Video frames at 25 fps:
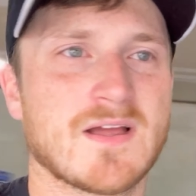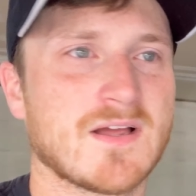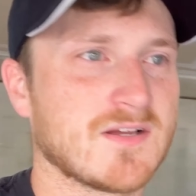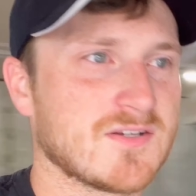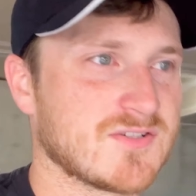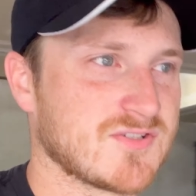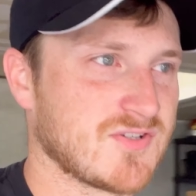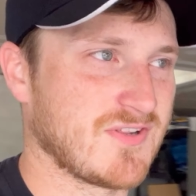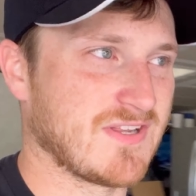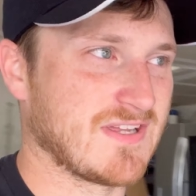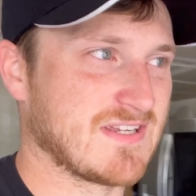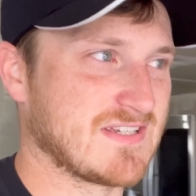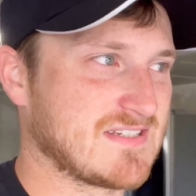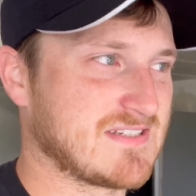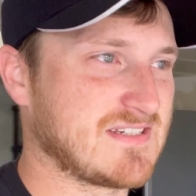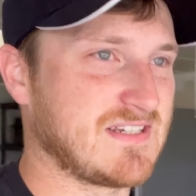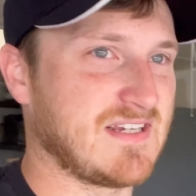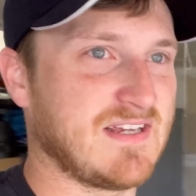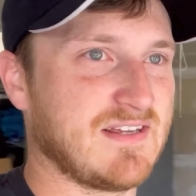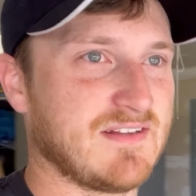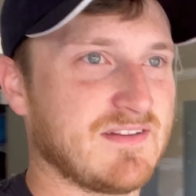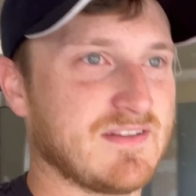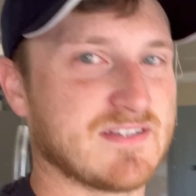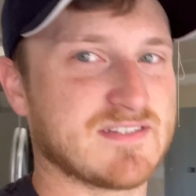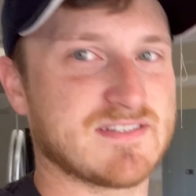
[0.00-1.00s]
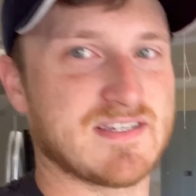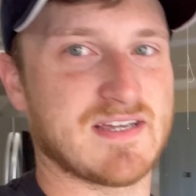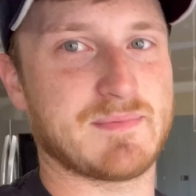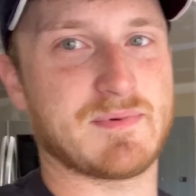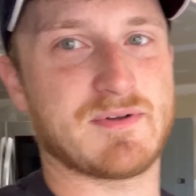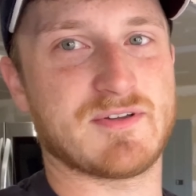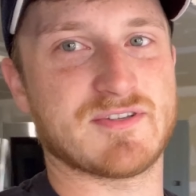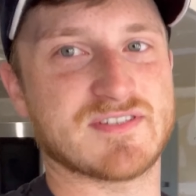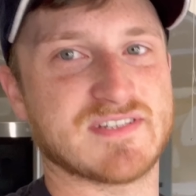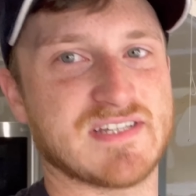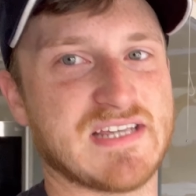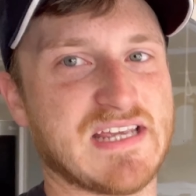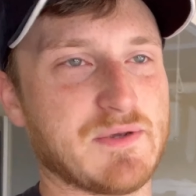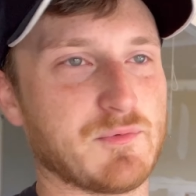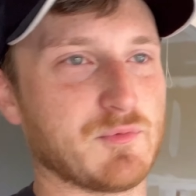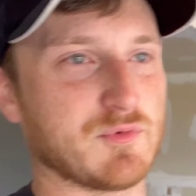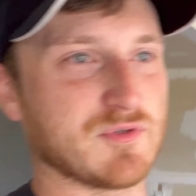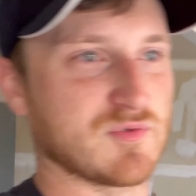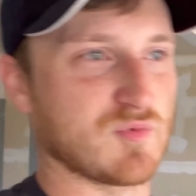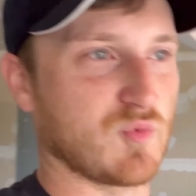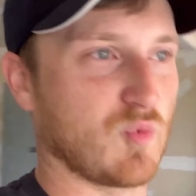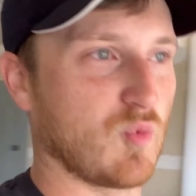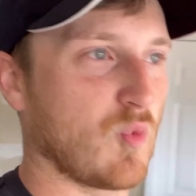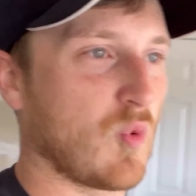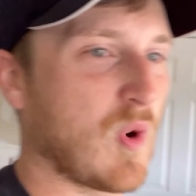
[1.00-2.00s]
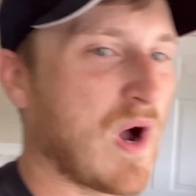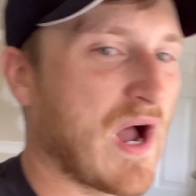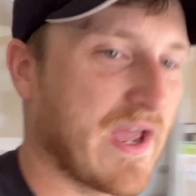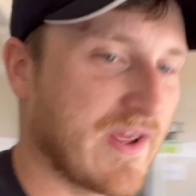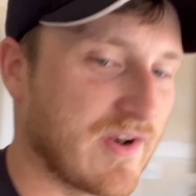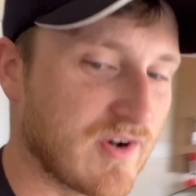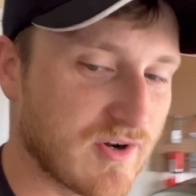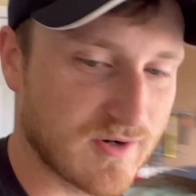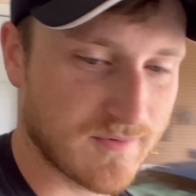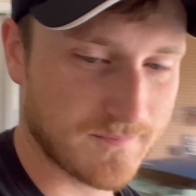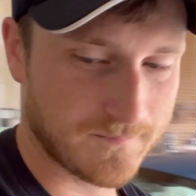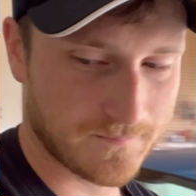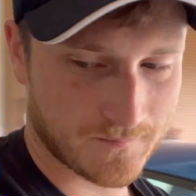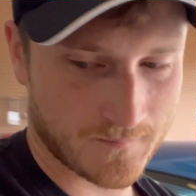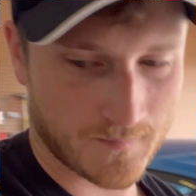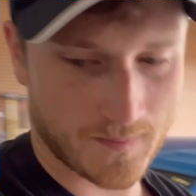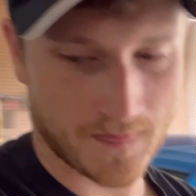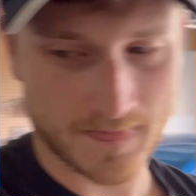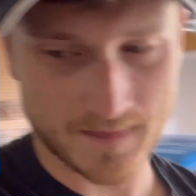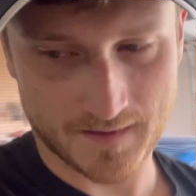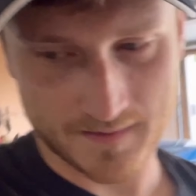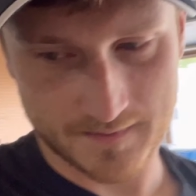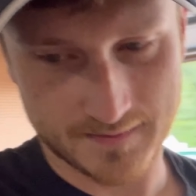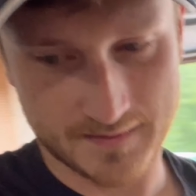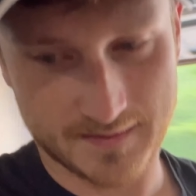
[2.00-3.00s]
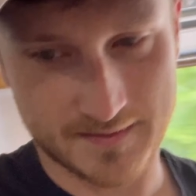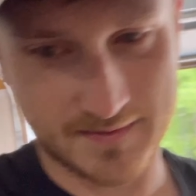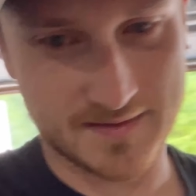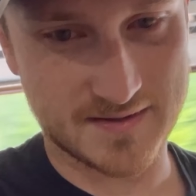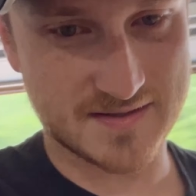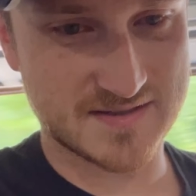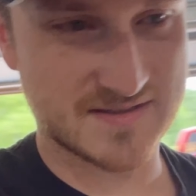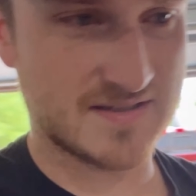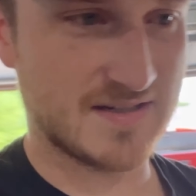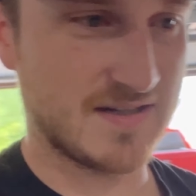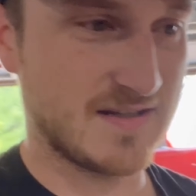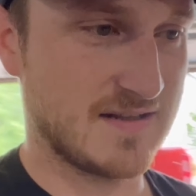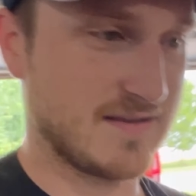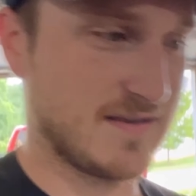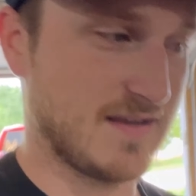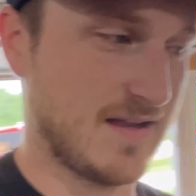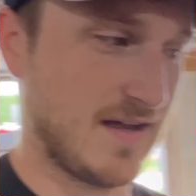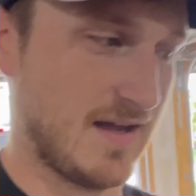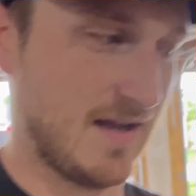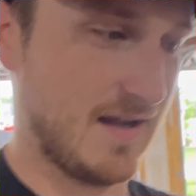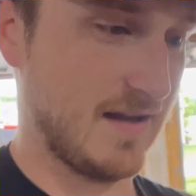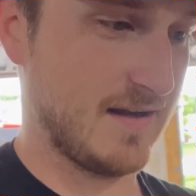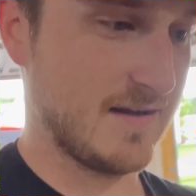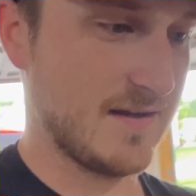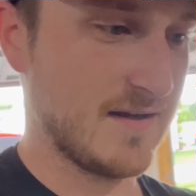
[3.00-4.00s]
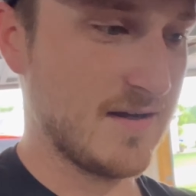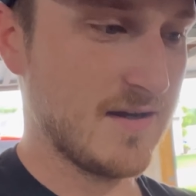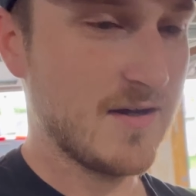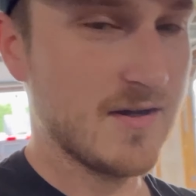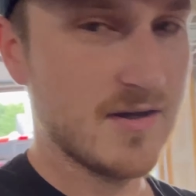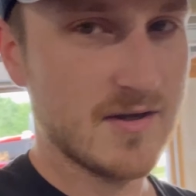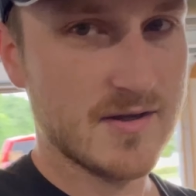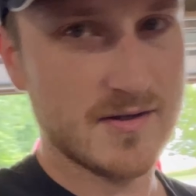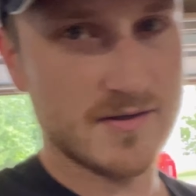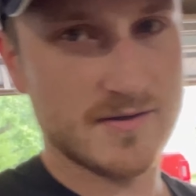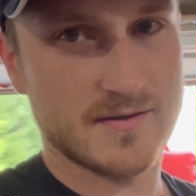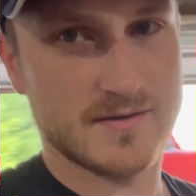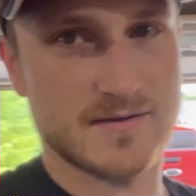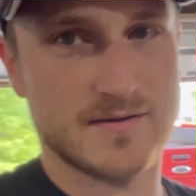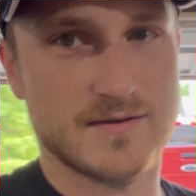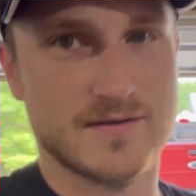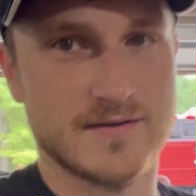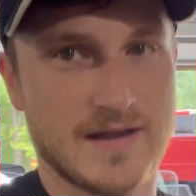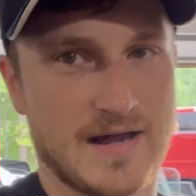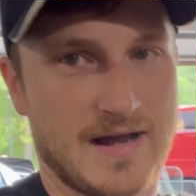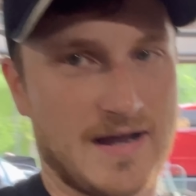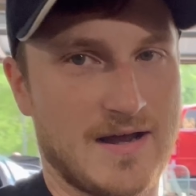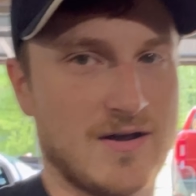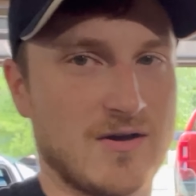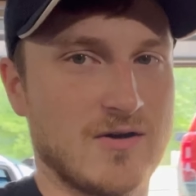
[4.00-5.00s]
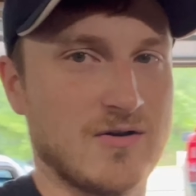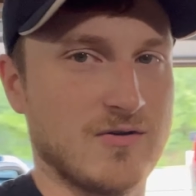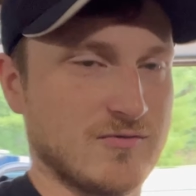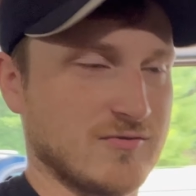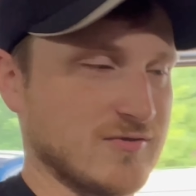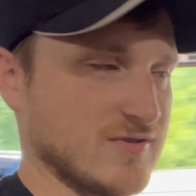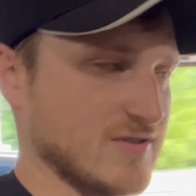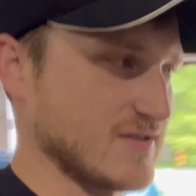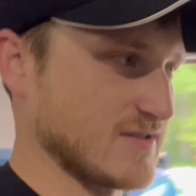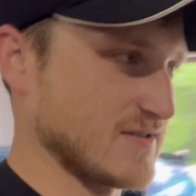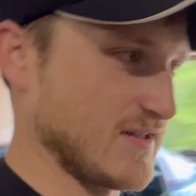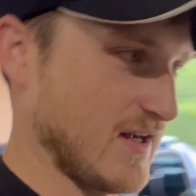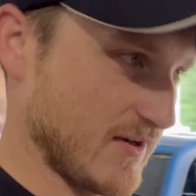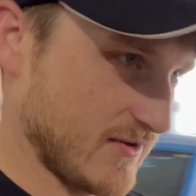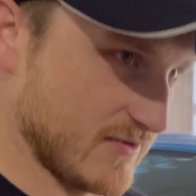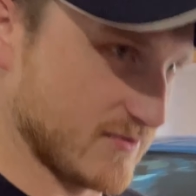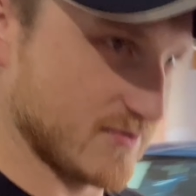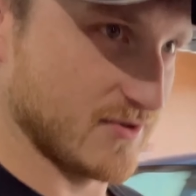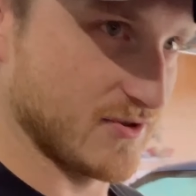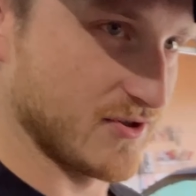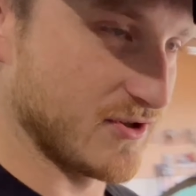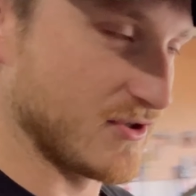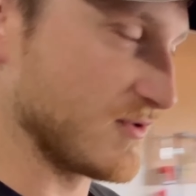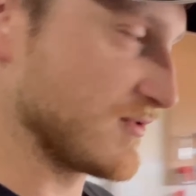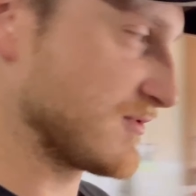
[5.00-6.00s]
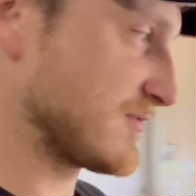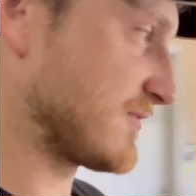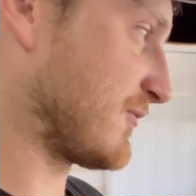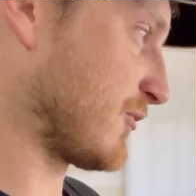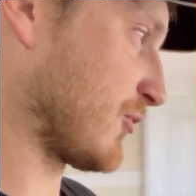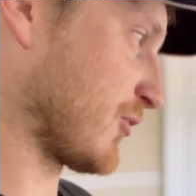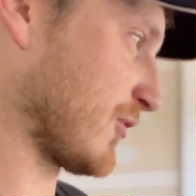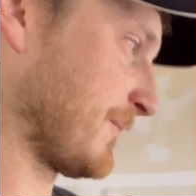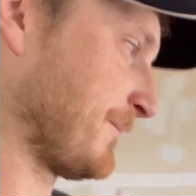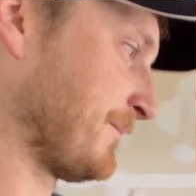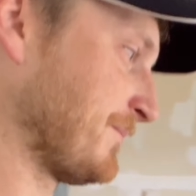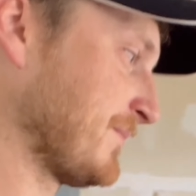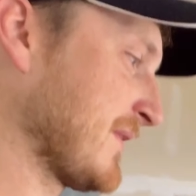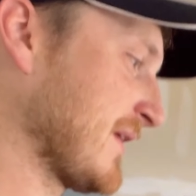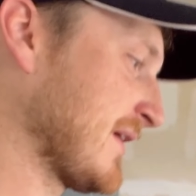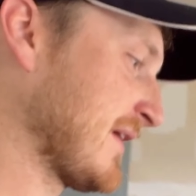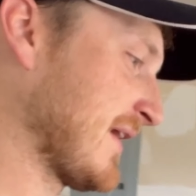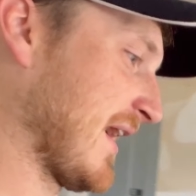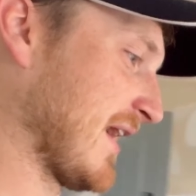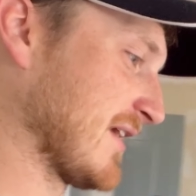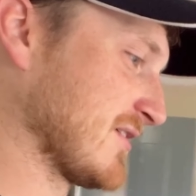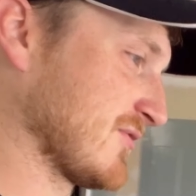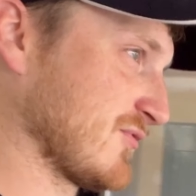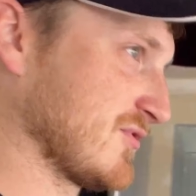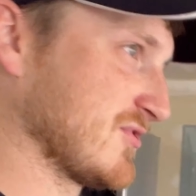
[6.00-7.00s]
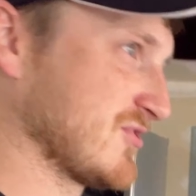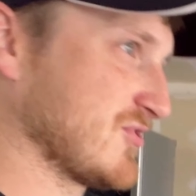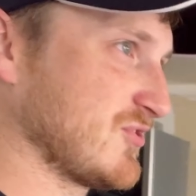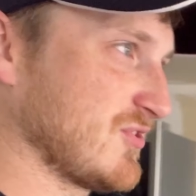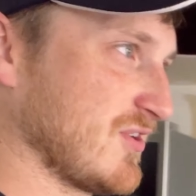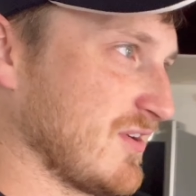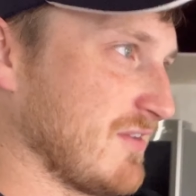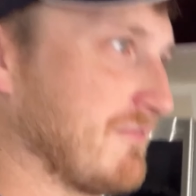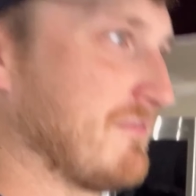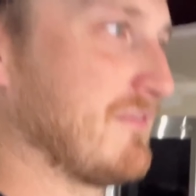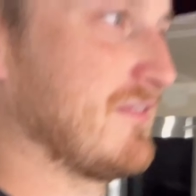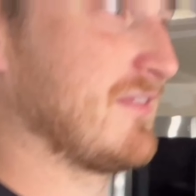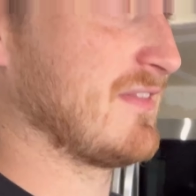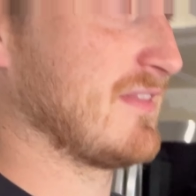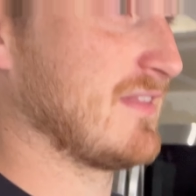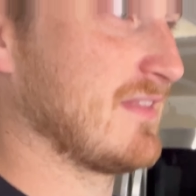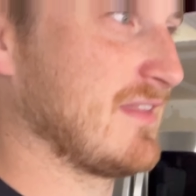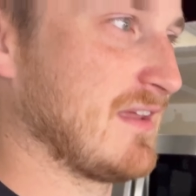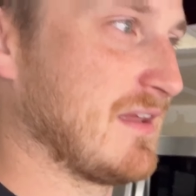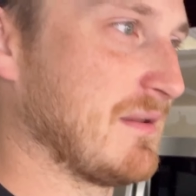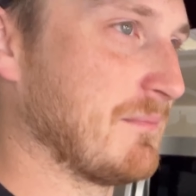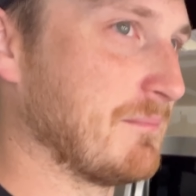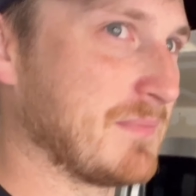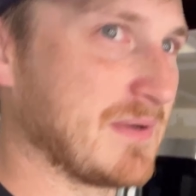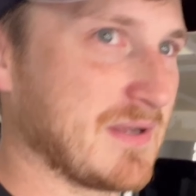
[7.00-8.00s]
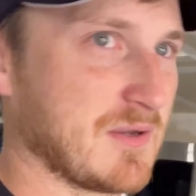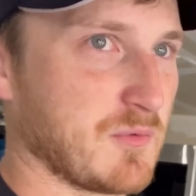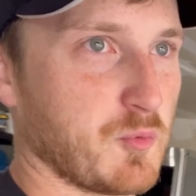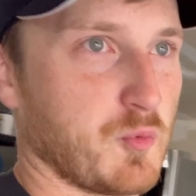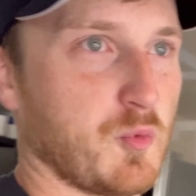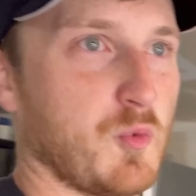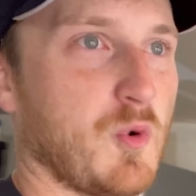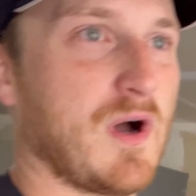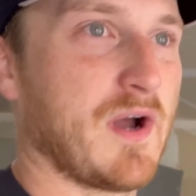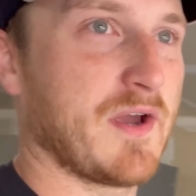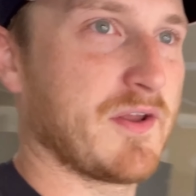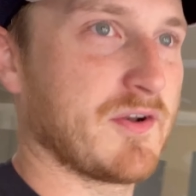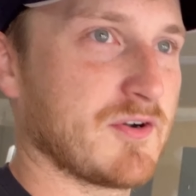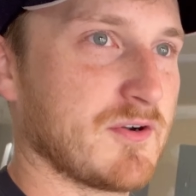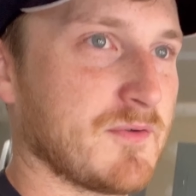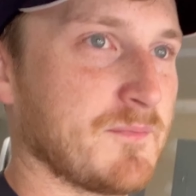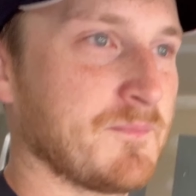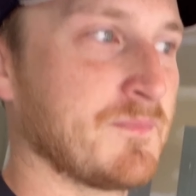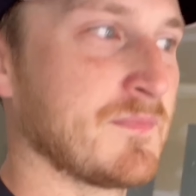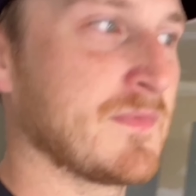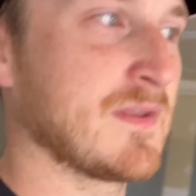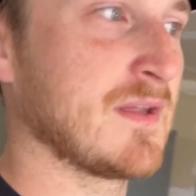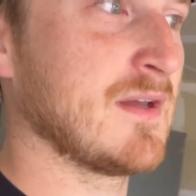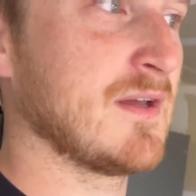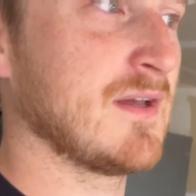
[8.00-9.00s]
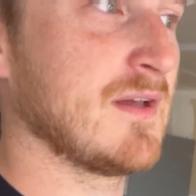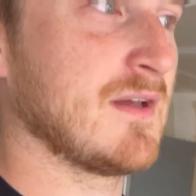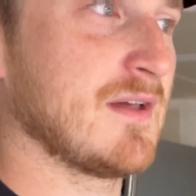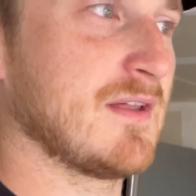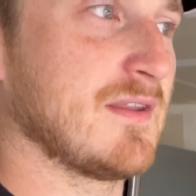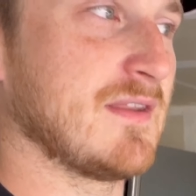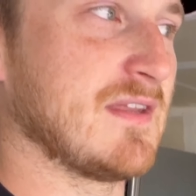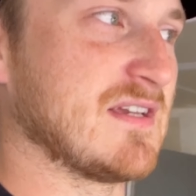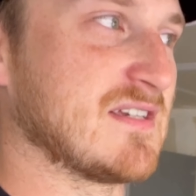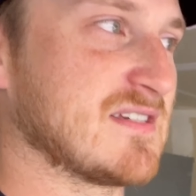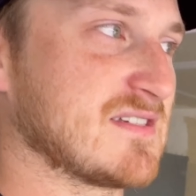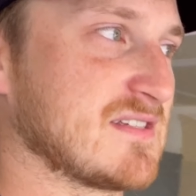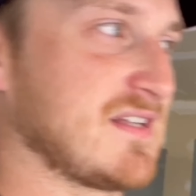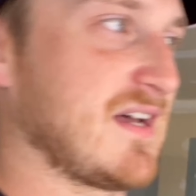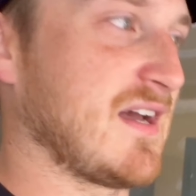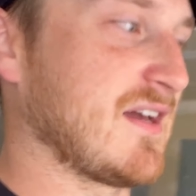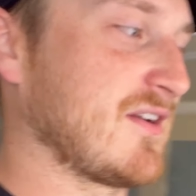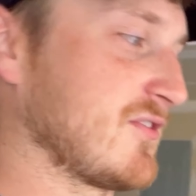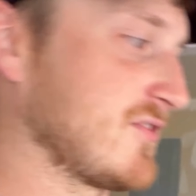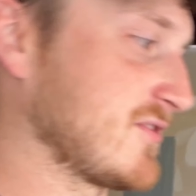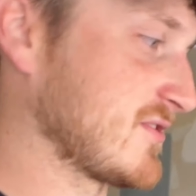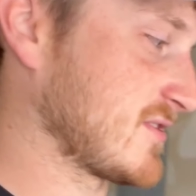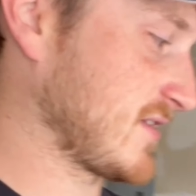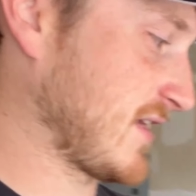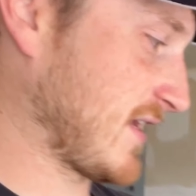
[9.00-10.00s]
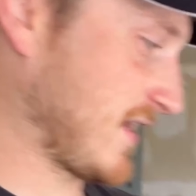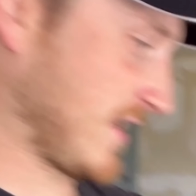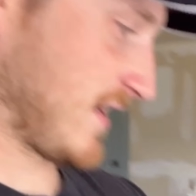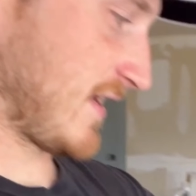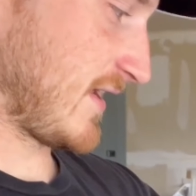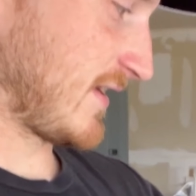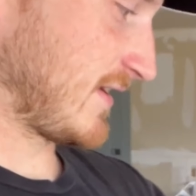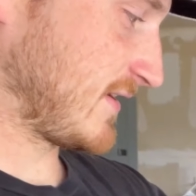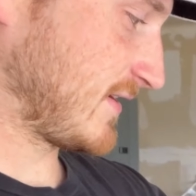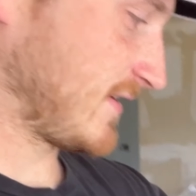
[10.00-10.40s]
So the Sayville seat was wider than the seat that those sliders are used for. As a result of them being wider, the sliders and